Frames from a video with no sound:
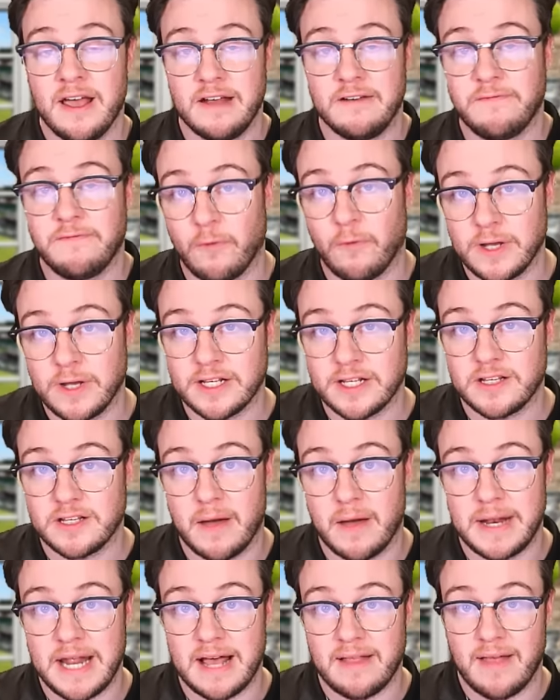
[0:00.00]
in 4 years'
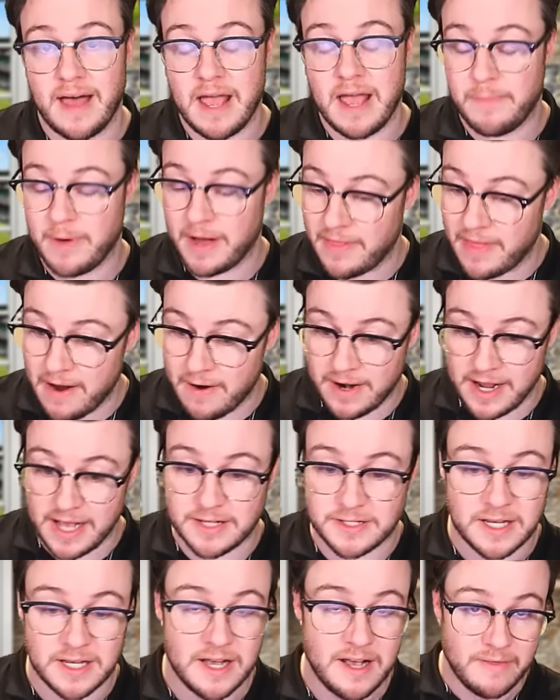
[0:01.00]
time in LA. But there it
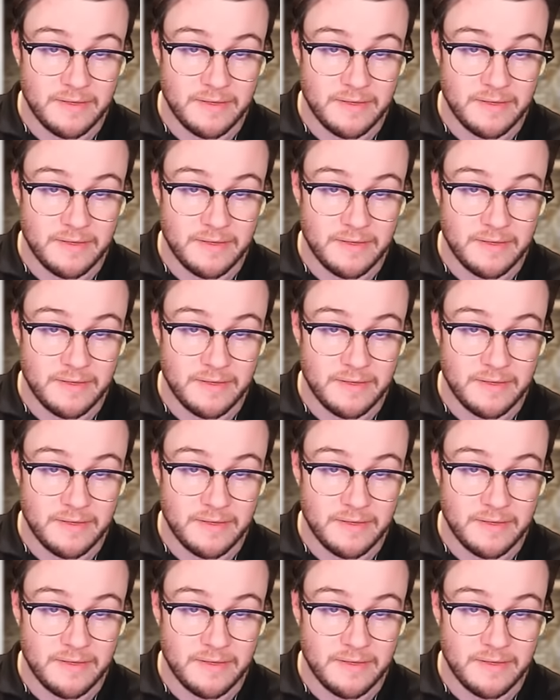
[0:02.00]
is.